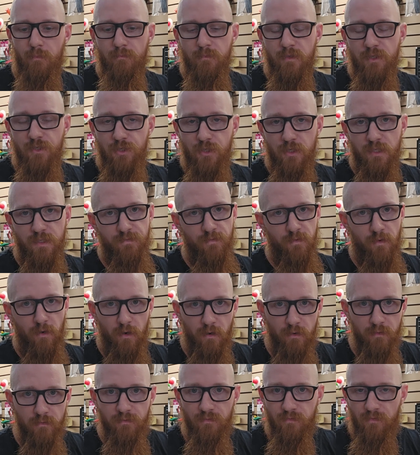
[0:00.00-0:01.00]
Just
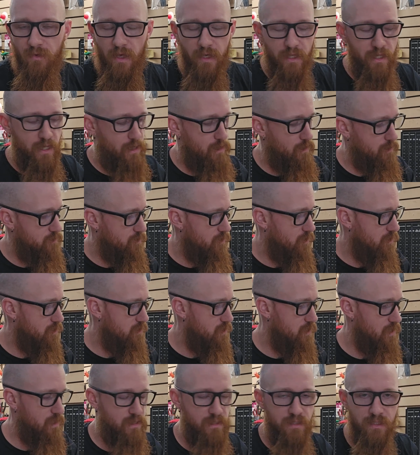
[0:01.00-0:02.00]
for flight
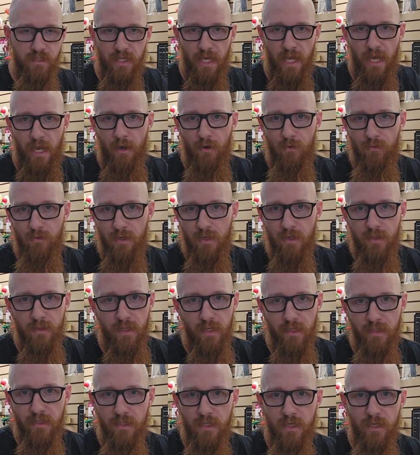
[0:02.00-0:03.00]
characteristics, sound,
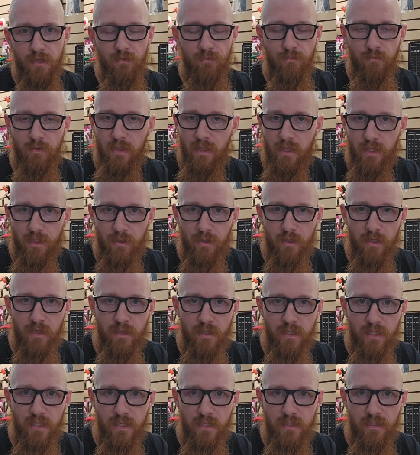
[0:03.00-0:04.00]
they did really good in
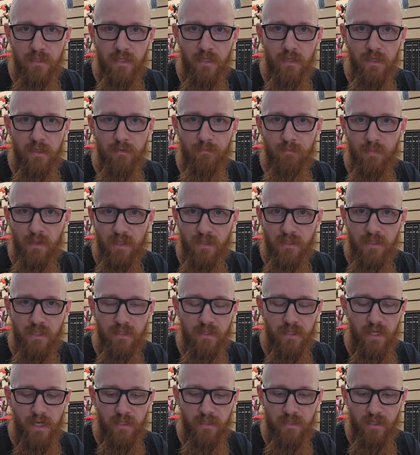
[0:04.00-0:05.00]
the Easton ballistic
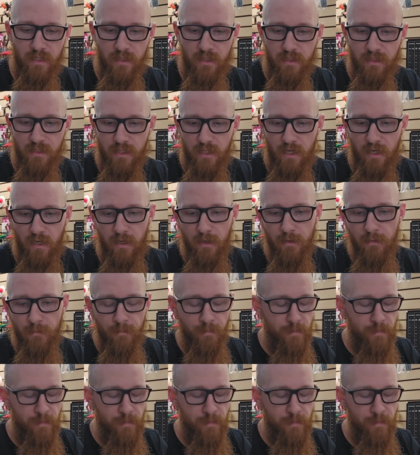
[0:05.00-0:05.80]
testing this year.